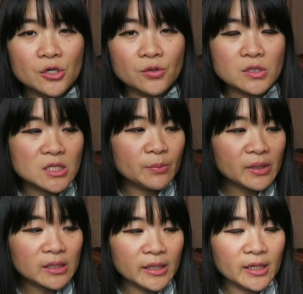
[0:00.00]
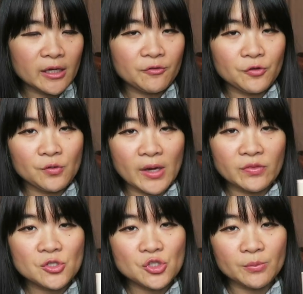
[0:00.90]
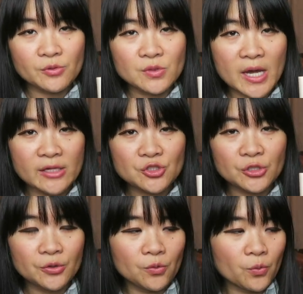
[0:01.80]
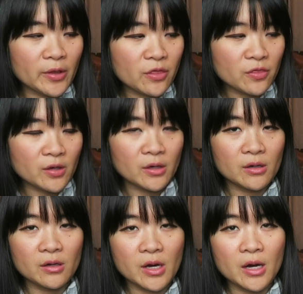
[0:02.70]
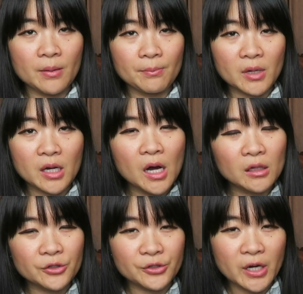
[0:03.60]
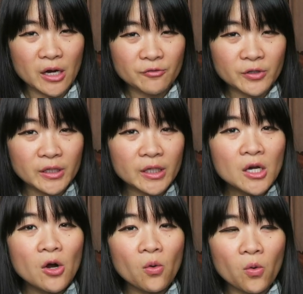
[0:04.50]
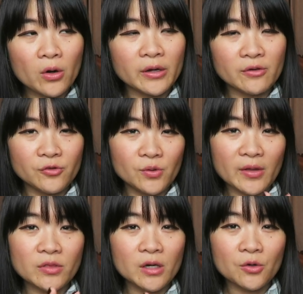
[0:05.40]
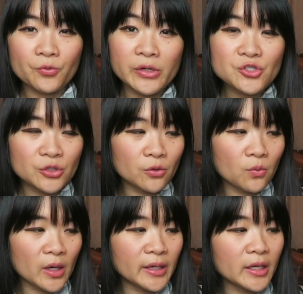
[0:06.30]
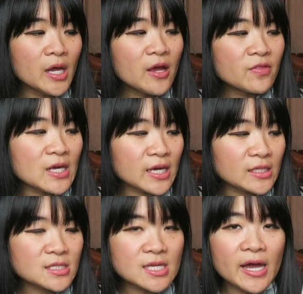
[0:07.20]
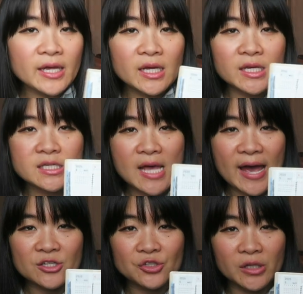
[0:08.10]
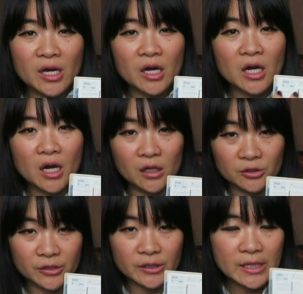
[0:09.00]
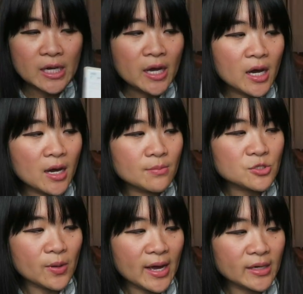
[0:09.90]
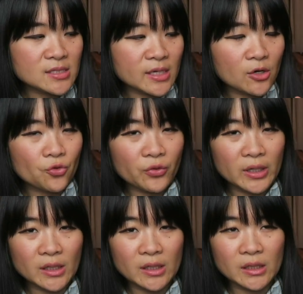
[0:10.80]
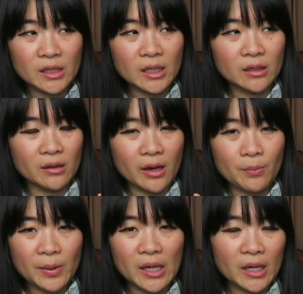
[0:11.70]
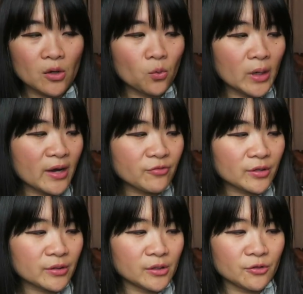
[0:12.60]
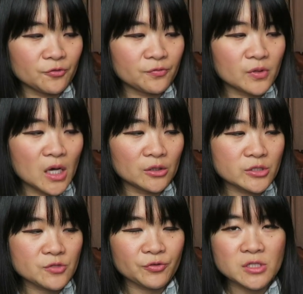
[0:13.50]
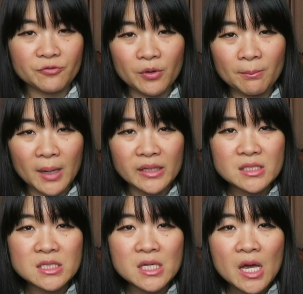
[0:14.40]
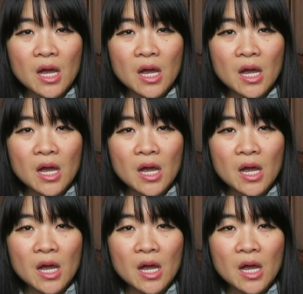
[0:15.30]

So typically if you get the Jibun Techo with the colored cover, or if you get the original one, the inside is actually colored. So it has like green and like pink, whatever, you know, colors for different months.